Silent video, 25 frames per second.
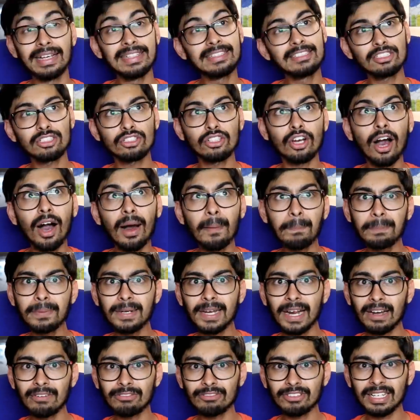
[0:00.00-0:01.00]
It
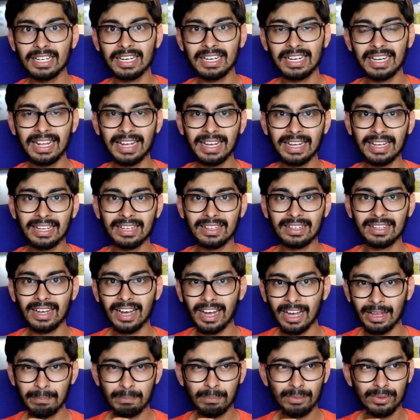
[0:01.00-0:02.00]
stopped after like
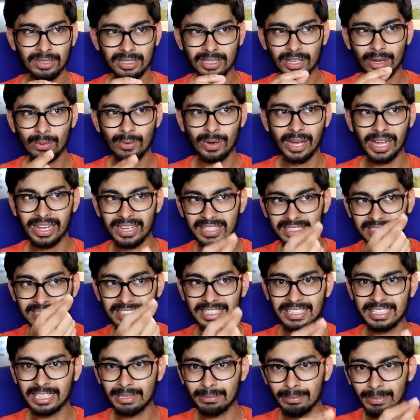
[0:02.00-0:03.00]
I put the wires
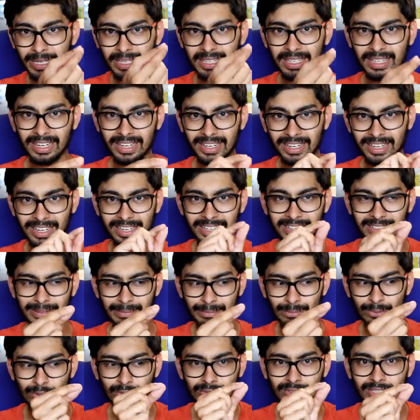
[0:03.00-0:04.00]
little bit, like I
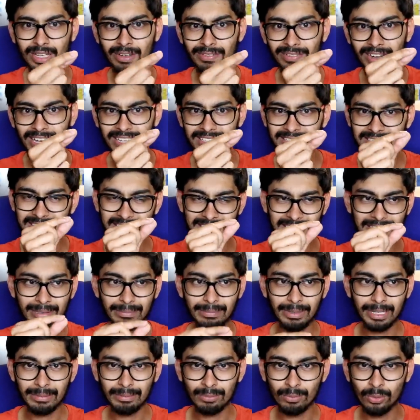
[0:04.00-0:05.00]
moved the wires
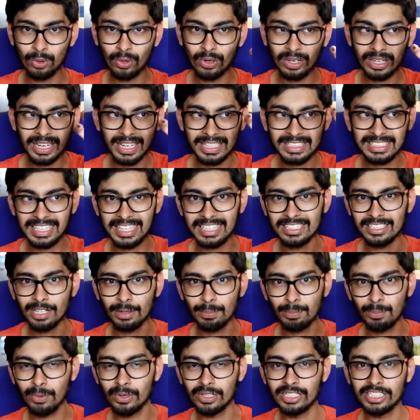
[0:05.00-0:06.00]
little bit more, I changed
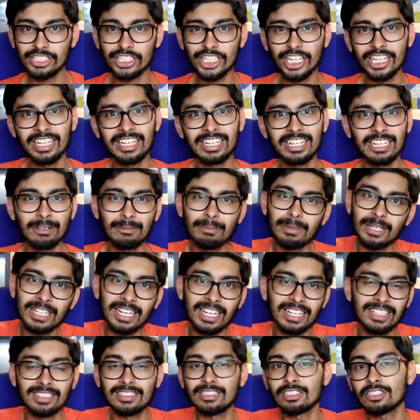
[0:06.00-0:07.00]
the position little
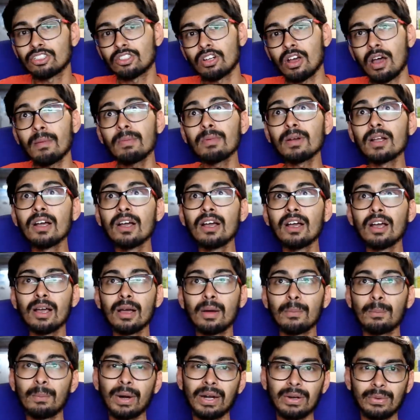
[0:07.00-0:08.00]
bit and it stopped.
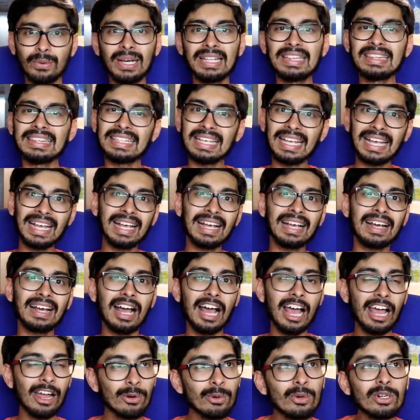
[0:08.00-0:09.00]
But one thing
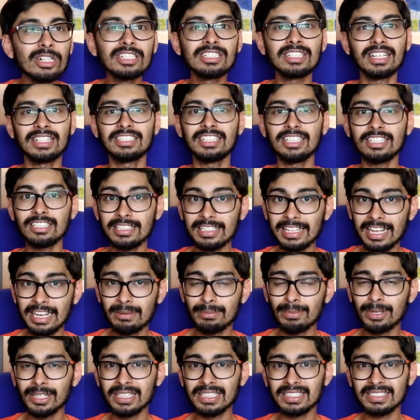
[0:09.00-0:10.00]
I would suggest
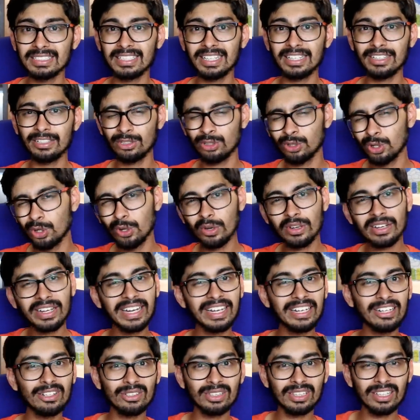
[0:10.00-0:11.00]
Steelbird is that to
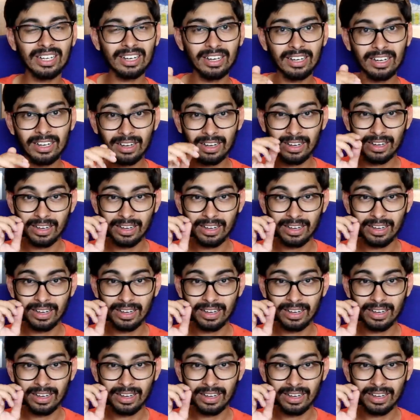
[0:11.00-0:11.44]
look into the